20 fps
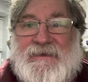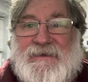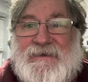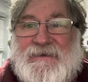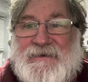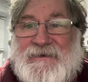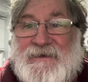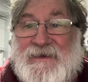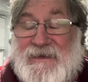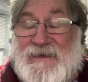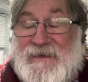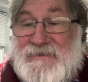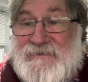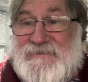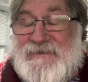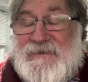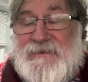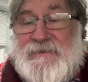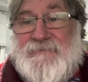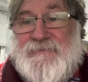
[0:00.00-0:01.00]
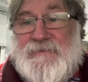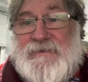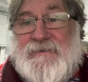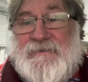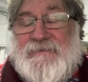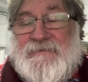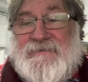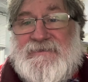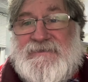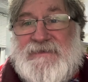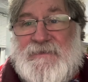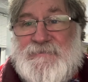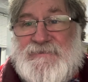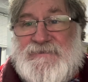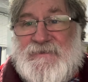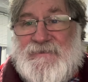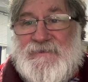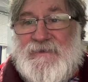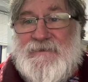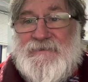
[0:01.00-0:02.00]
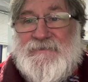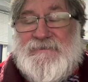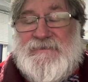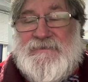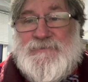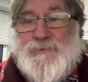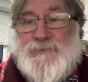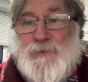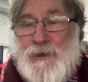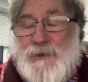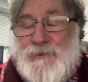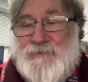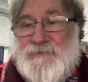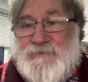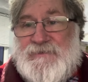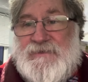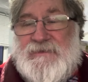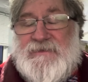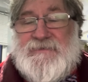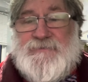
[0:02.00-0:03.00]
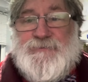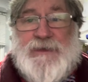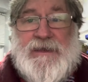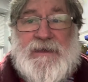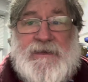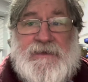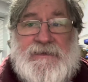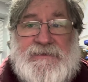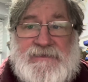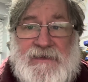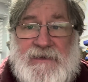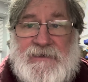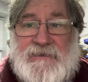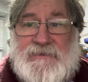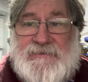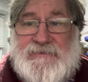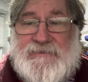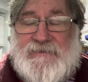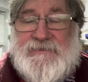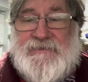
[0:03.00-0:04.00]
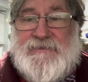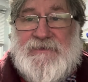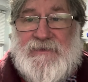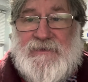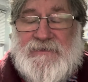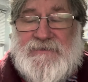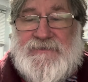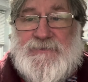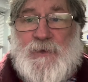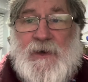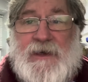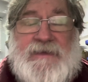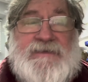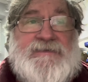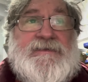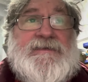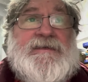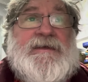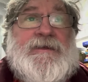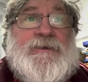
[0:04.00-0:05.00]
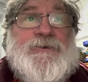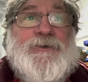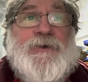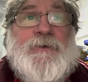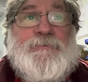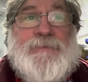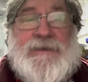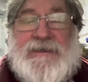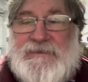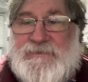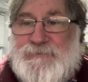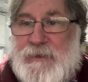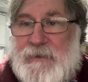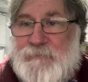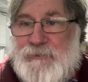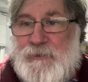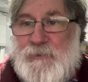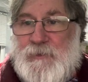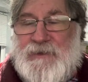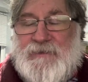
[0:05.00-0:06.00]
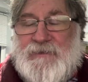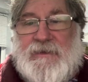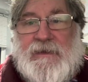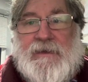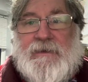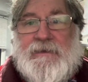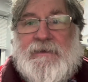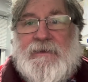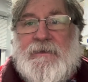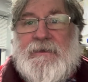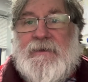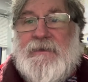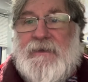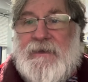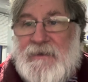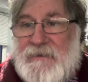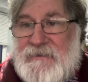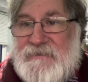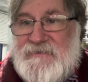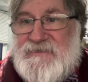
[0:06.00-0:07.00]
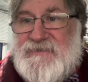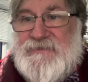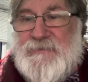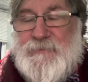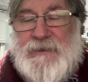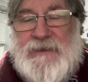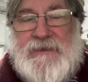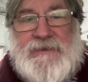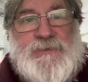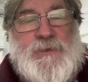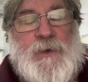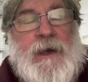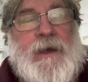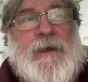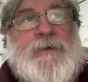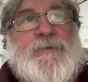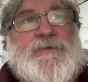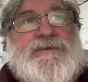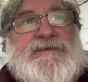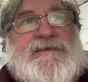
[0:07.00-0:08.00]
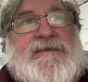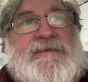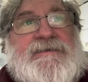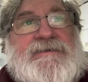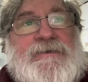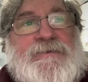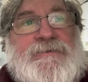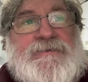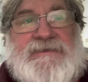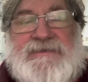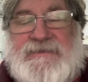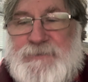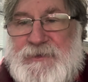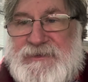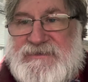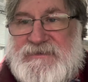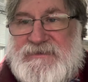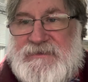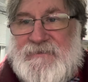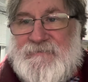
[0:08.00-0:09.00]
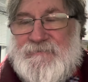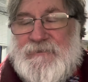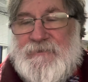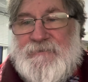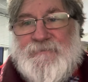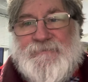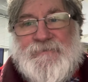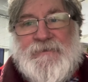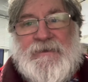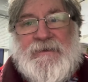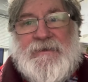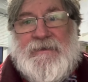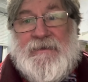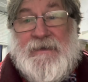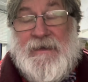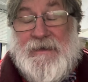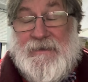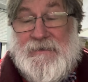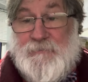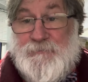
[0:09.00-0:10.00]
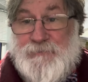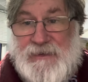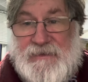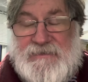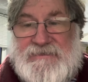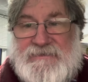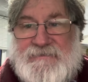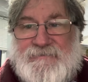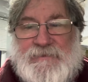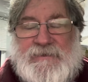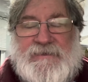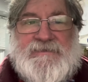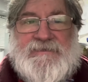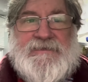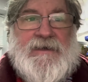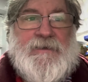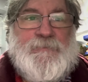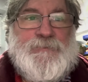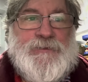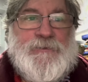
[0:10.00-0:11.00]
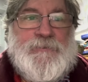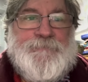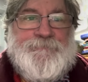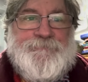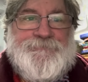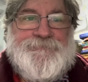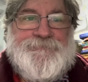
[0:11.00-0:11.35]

Ed Davey seems to think that it's wrong that he's being targeted and asked why did he not meet people when they asked to meet? Why was he so dismissive of Alan Bates, for example?